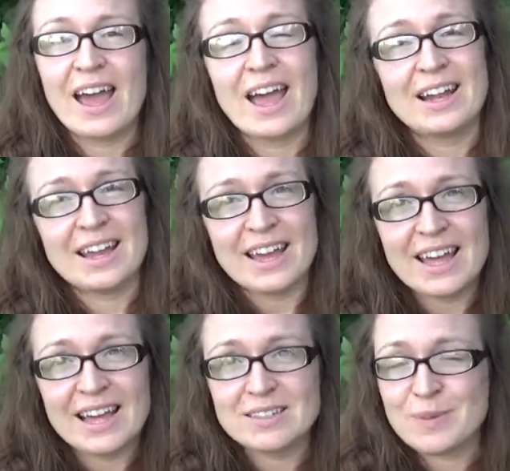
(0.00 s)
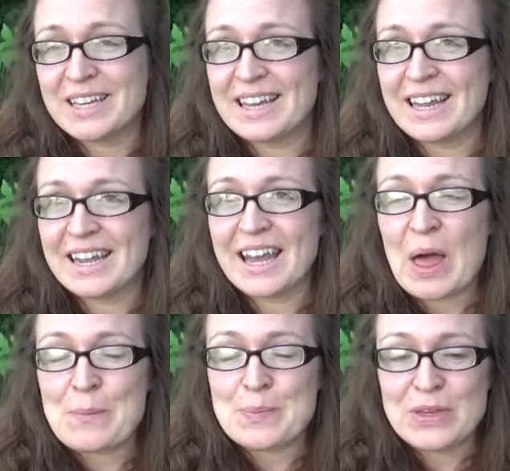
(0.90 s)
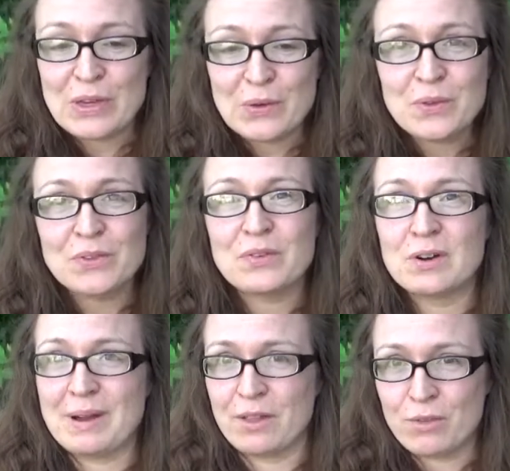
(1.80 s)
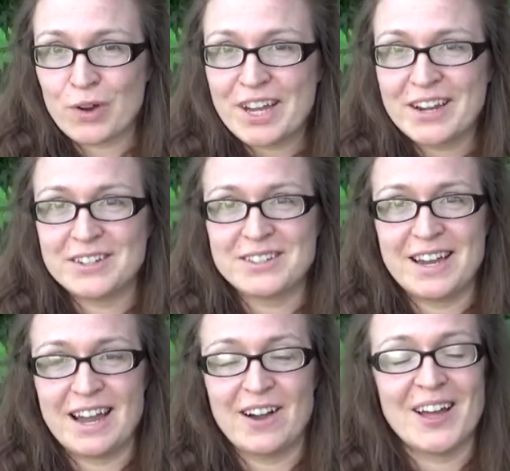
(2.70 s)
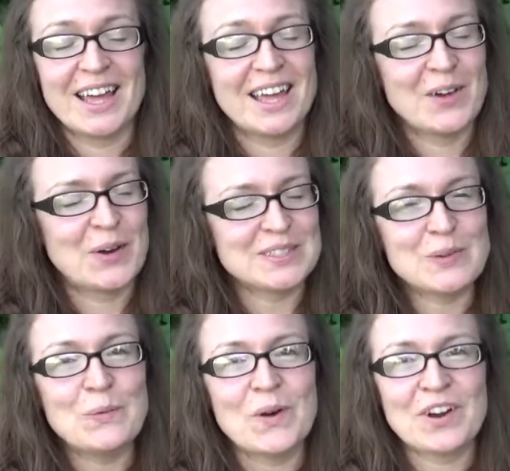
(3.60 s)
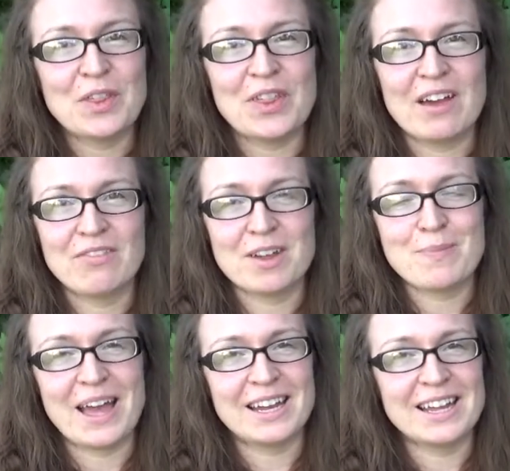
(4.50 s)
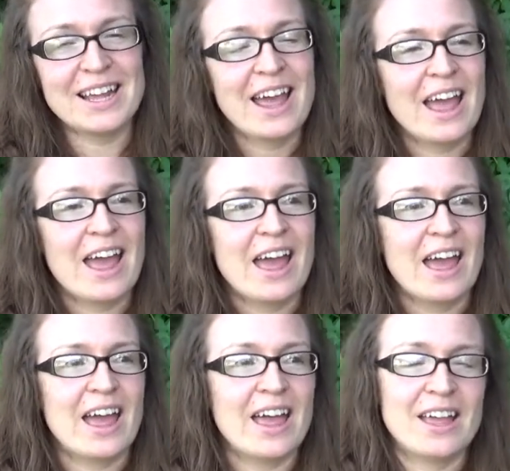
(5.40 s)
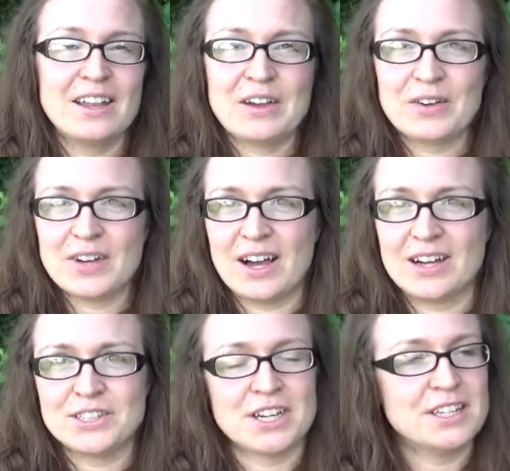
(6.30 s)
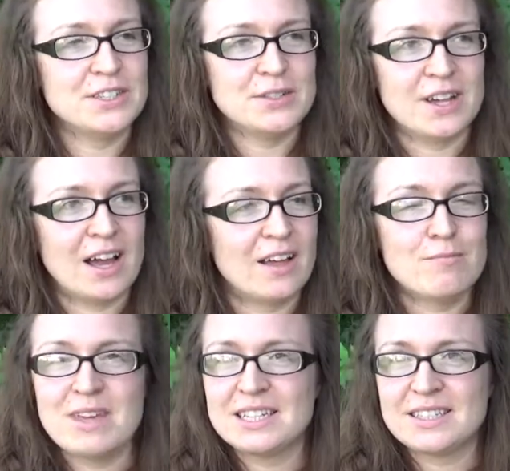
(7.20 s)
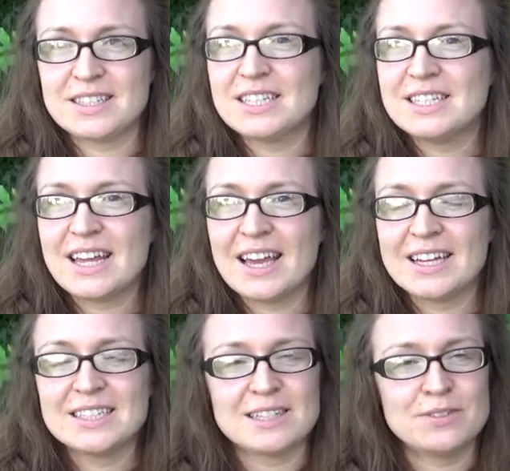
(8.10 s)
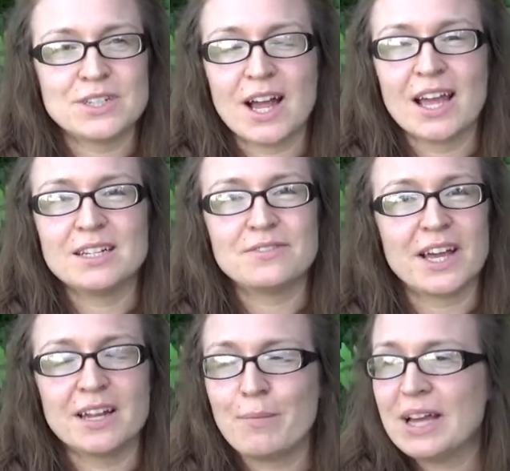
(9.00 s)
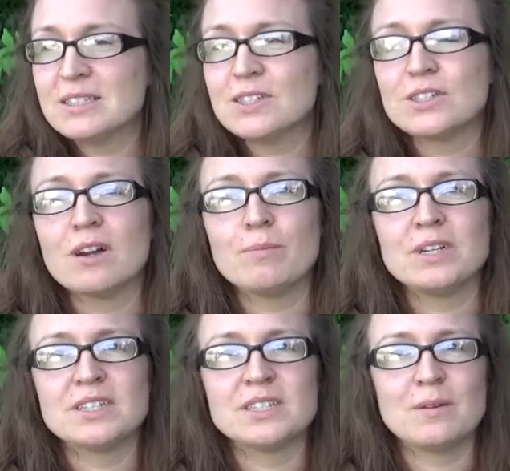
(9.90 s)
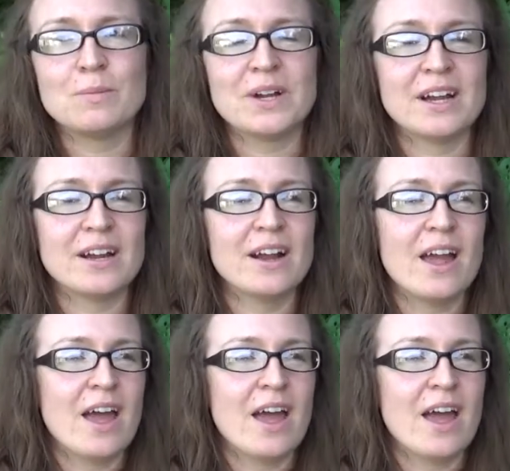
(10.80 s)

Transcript: and it has been getting abuse for about three years now. It was worth every penny and oh gosh, I do not miss the days of trying to find a pencil sharpener somewhere,